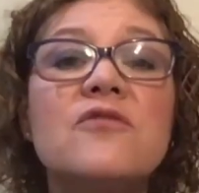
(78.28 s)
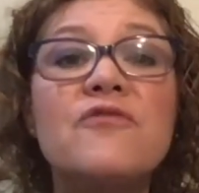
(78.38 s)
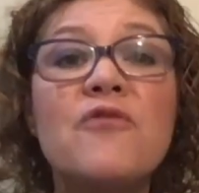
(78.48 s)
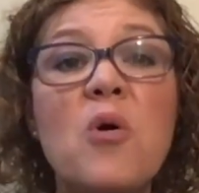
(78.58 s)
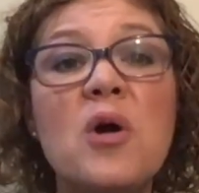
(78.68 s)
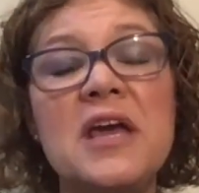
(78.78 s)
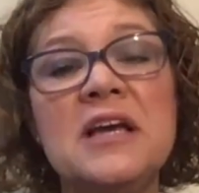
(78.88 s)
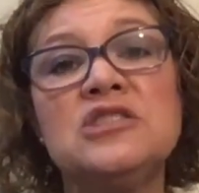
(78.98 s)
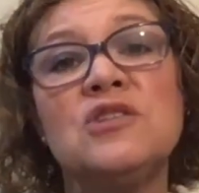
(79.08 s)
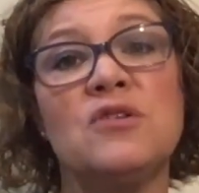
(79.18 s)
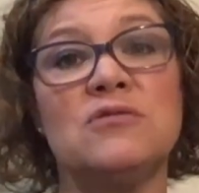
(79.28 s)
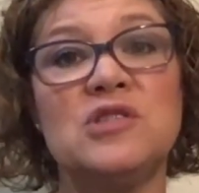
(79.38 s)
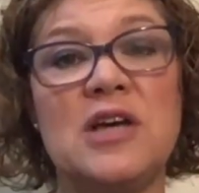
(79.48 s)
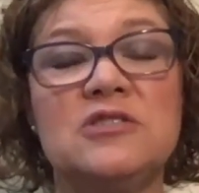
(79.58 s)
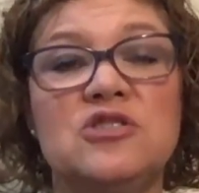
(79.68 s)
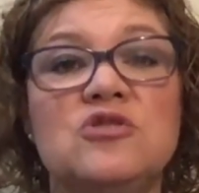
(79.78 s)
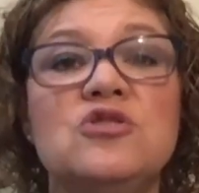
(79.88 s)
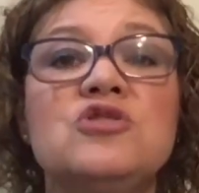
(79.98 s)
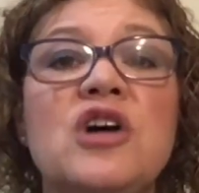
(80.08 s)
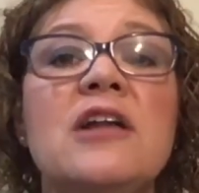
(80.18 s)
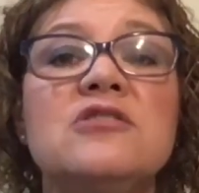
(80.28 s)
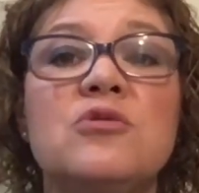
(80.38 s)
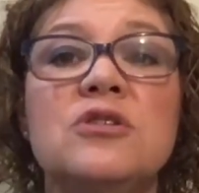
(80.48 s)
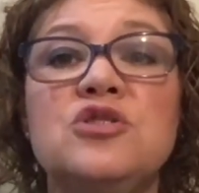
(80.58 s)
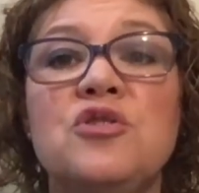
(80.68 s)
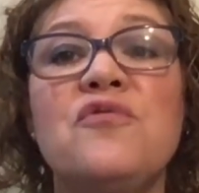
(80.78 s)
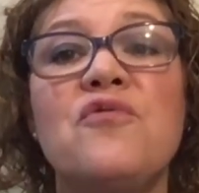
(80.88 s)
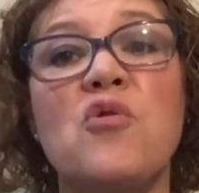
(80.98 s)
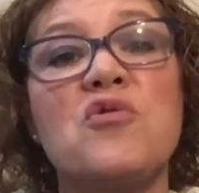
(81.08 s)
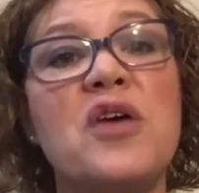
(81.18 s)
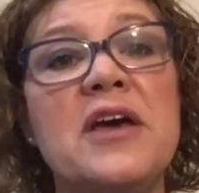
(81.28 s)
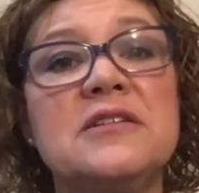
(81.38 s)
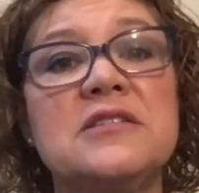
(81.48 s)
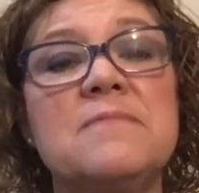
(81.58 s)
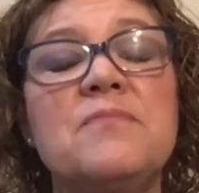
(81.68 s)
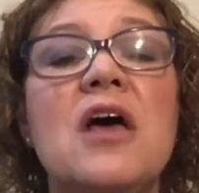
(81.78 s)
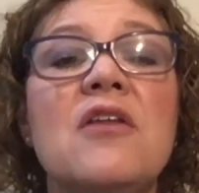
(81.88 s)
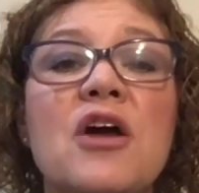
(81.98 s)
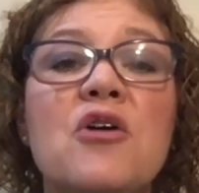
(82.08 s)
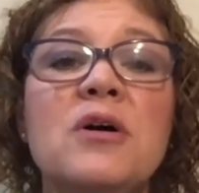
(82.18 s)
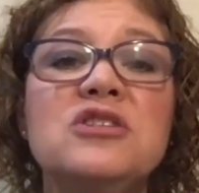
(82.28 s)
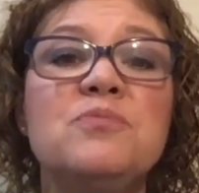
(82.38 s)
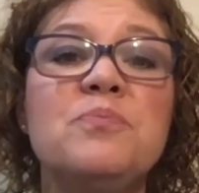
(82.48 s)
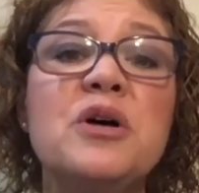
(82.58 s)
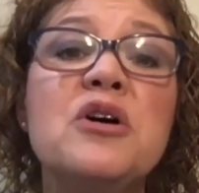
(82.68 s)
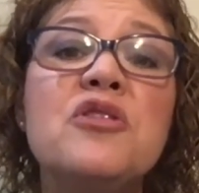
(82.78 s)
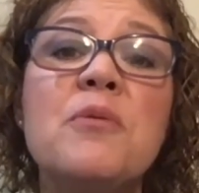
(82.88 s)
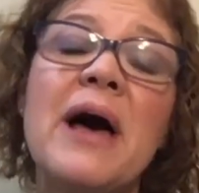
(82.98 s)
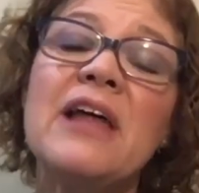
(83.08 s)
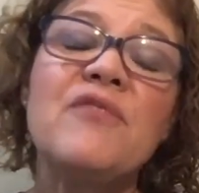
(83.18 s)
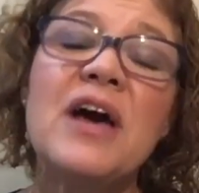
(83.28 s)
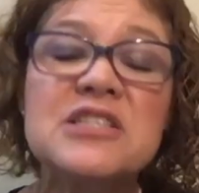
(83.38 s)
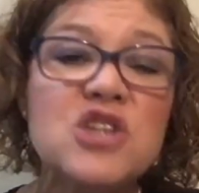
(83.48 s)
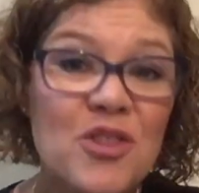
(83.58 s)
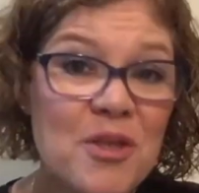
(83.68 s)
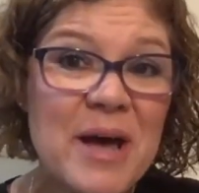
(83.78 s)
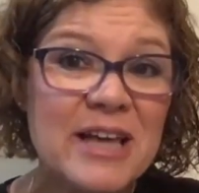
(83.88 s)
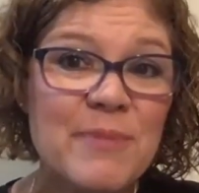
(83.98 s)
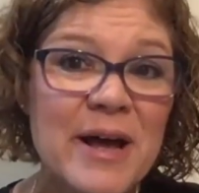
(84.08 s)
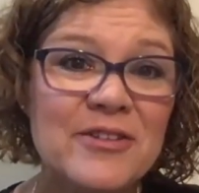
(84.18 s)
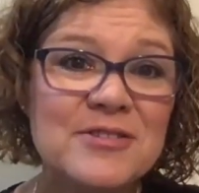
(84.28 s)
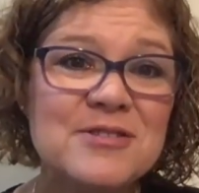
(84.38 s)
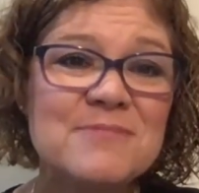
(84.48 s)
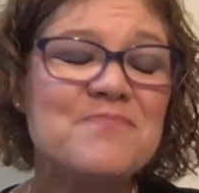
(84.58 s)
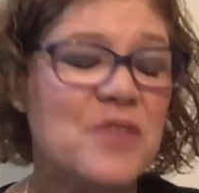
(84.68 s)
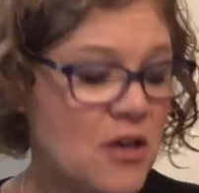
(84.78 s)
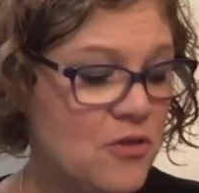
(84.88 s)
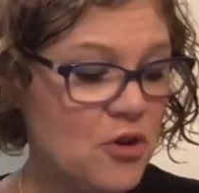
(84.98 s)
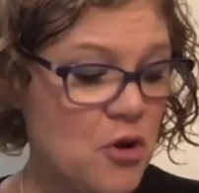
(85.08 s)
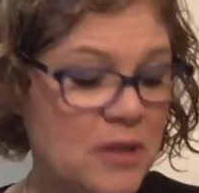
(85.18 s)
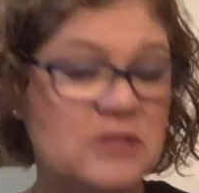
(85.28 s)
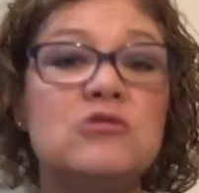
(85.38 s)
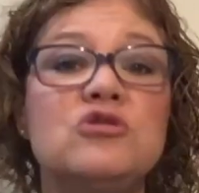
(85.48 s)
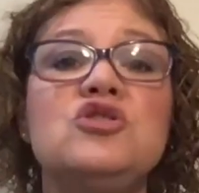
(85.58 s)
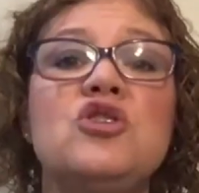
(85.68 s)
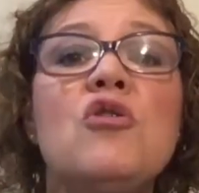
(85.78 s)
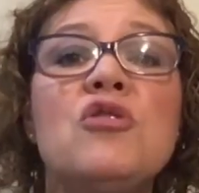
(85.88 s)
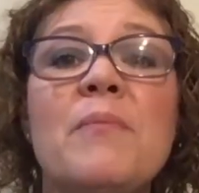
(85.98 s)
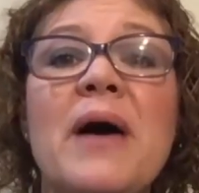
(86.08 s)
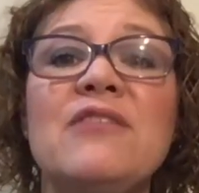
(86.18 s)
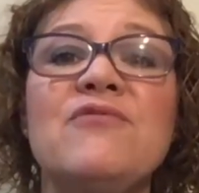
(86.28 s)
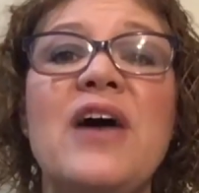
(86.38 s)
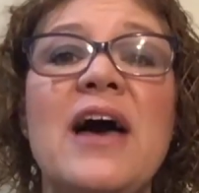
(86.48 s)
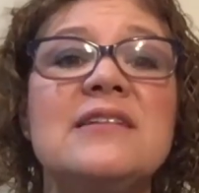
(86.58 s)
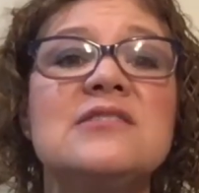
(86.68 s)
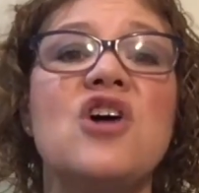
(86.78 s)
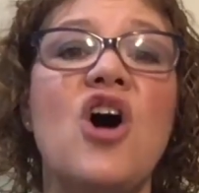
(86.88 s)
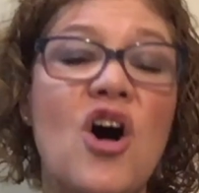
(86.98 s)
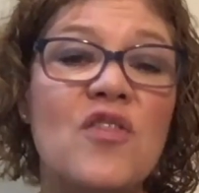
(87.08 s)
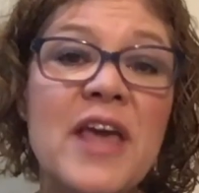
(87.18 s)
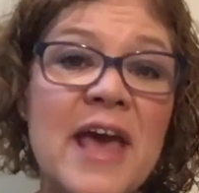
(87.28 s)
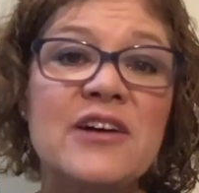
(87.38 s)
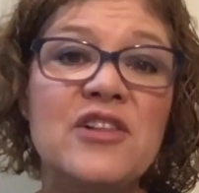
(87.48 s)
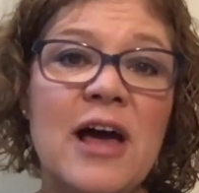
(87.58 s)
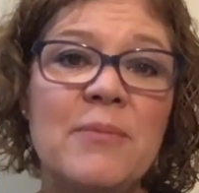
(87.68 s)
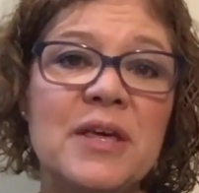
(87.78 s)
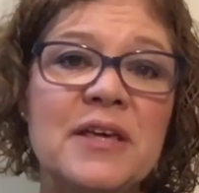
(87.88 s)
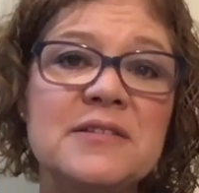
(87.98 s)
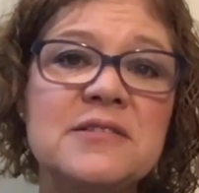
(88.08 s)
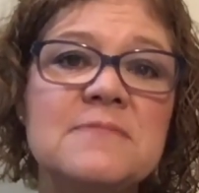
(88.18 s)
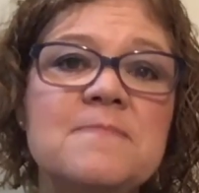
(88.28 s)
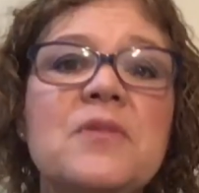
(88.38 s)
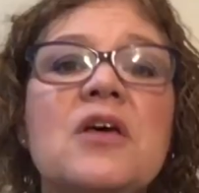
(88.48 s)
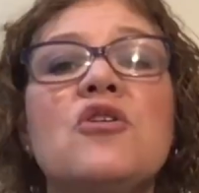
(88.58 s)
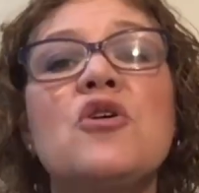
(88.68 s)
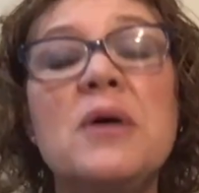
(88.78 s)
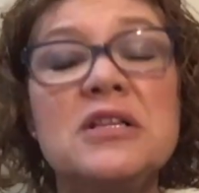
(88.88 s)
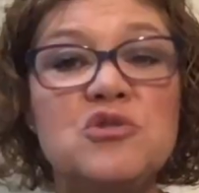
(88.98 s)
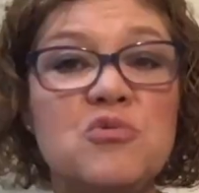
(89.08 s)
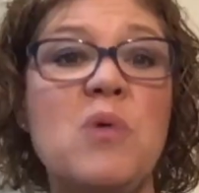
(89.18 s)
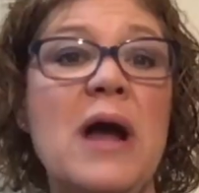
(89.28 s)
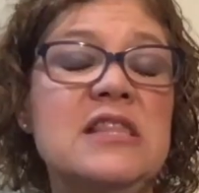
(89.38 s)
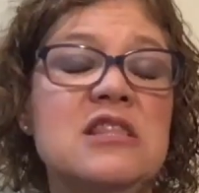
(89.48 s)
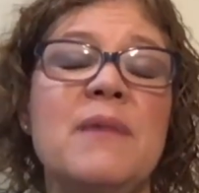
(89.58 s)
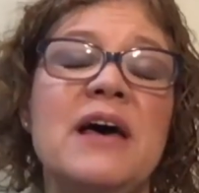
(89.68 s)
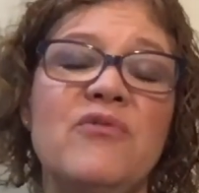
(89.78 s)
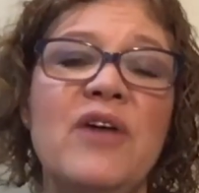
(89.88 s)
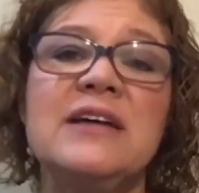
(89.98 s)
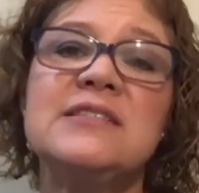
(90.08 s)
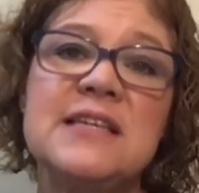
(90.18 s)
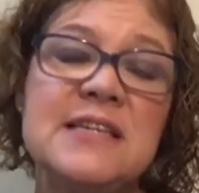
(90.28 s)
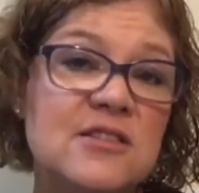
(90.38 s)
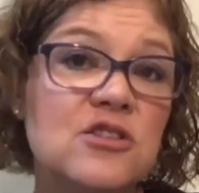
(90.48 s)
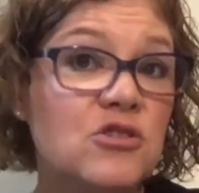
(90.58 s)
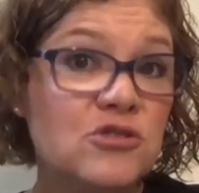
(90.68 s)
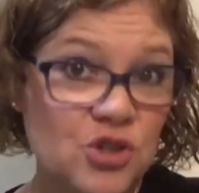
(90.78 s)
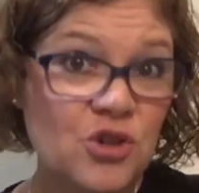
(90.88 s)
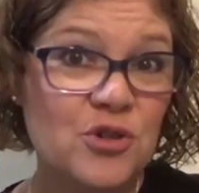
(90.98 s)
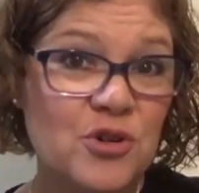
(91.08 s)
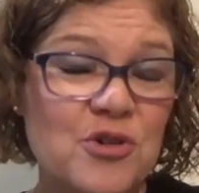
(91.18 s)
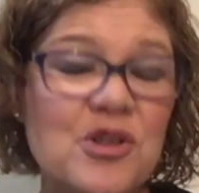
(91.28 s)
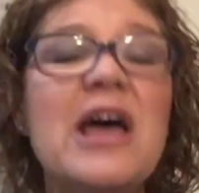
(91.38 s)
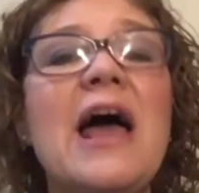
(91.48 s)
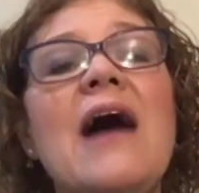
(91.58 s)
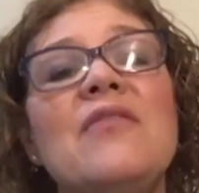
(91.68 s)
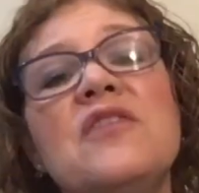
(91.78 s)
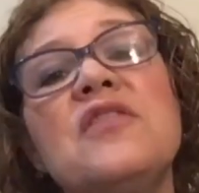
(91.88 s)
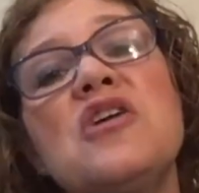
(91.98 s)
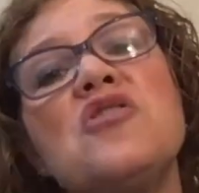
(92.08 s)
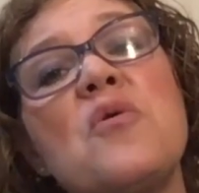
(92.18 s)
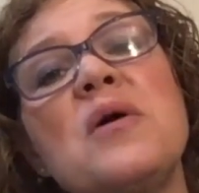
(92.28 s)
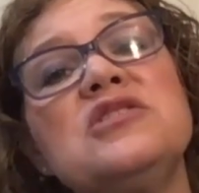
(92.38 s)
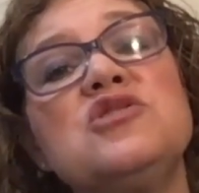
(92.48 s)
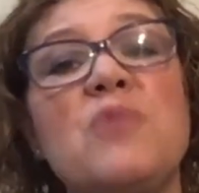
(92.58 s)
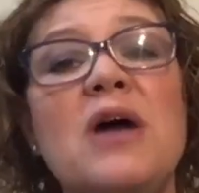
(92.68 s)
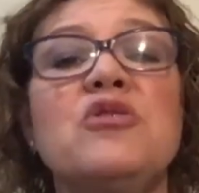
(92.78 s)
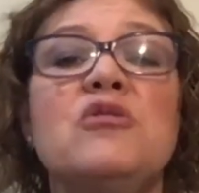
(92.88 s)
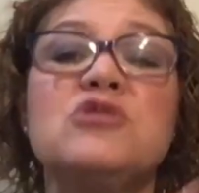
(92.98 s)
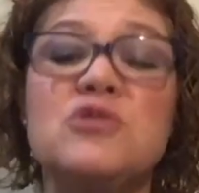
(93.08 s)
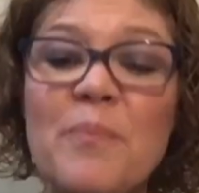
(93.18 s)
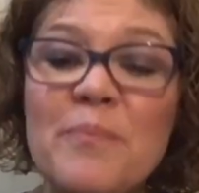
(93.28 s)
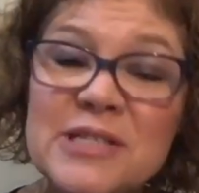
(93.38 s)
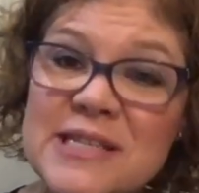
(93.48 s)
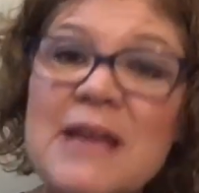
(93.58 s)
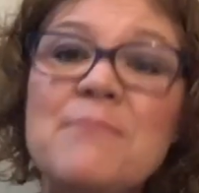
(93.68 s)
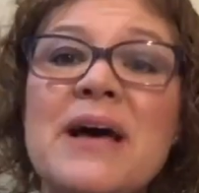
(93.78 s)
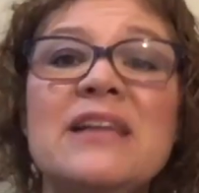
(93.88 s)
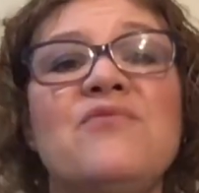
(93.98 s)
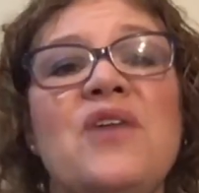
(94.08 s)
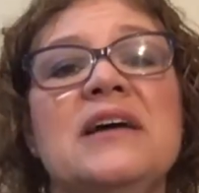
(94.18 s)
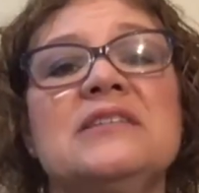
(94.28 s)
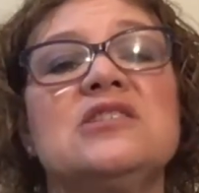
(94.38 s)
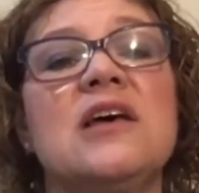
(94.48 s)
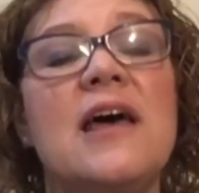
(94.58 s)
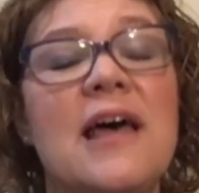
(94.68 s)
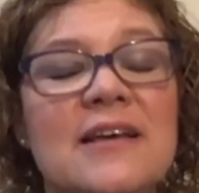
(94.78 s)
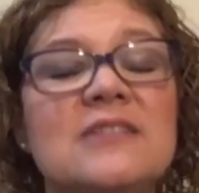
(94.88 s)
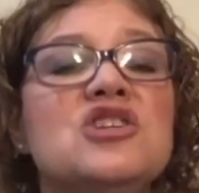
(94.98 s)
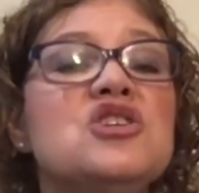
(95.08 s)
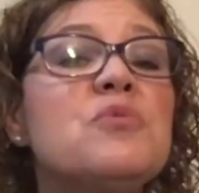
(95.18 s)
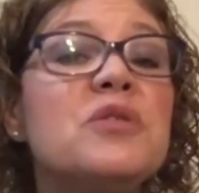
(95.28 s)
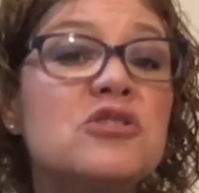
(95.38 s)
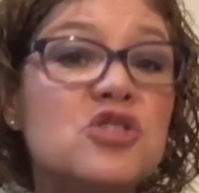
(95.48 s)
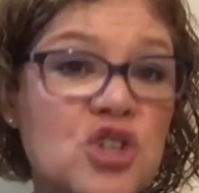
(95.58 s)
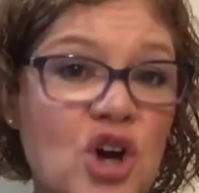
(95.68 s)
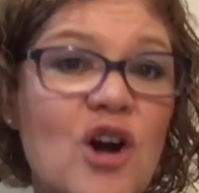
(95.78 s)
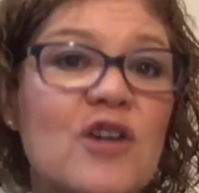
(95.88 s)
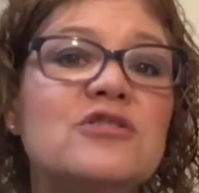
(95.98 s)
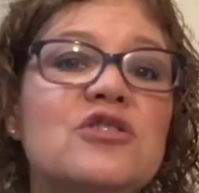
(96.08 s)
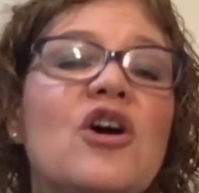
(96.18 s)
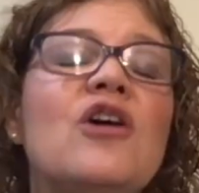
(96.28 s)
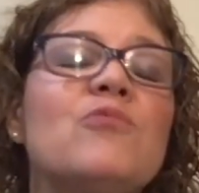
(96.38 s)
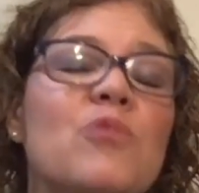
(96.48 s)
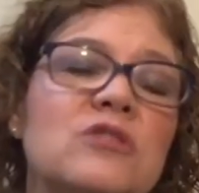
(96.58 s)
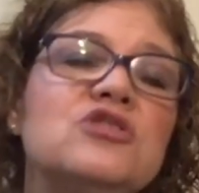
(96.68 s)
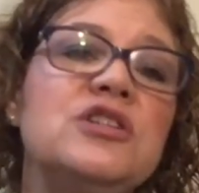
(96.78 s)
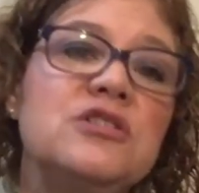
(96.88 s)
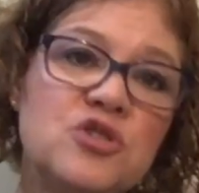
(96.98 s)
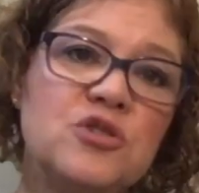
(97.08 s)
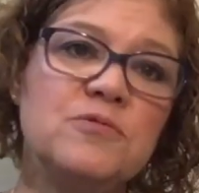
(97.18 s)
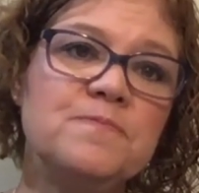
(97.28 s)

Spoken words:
For each of those sections, your child is going to do 4 things. They're going to build the math facts on the math balance. They're going to show the math facts on the AL abacus. They're going to write the math facts in their journal, and then they're going to write those same math facts and continue with the chart on worksheet 2.